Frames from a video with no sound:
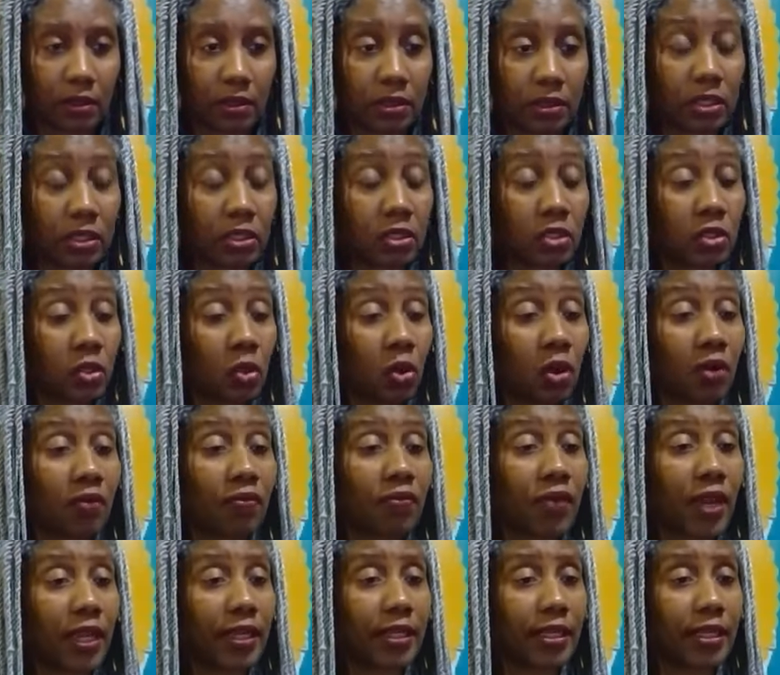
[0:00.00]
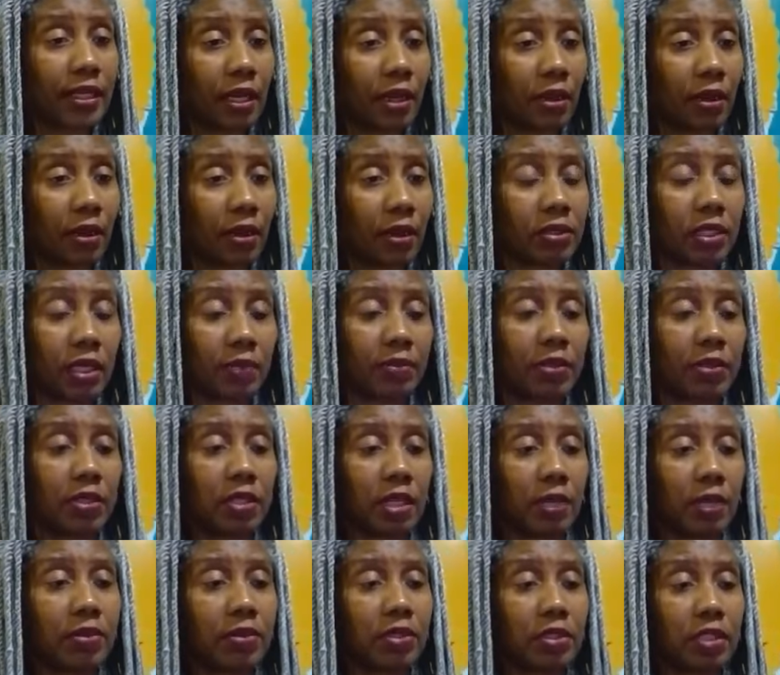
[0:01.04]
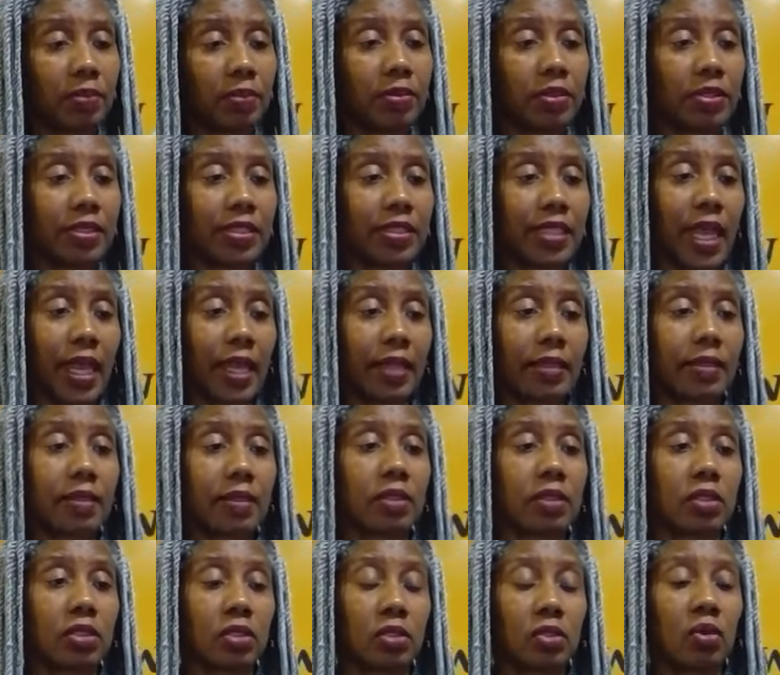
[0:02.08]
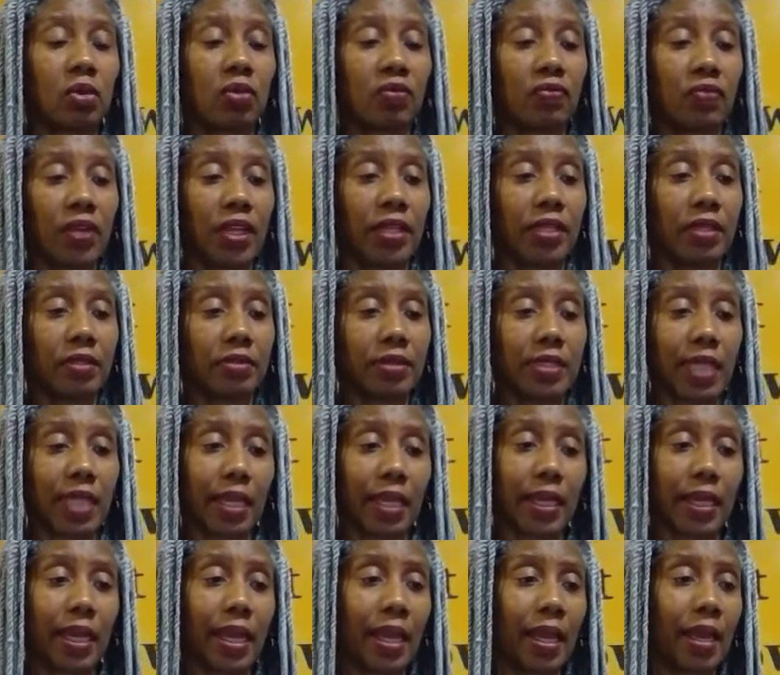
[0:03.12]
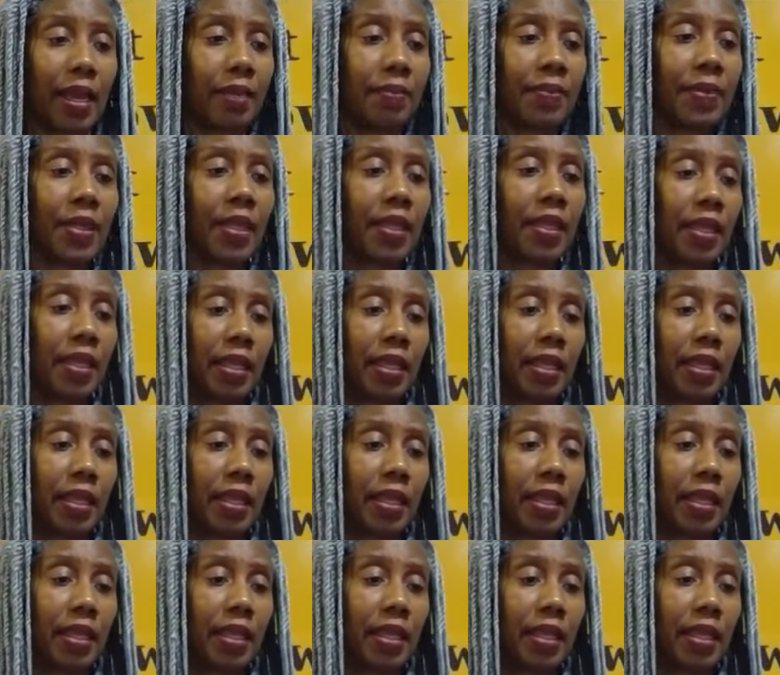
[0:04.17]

Sador Radio, www.sadorradio.com.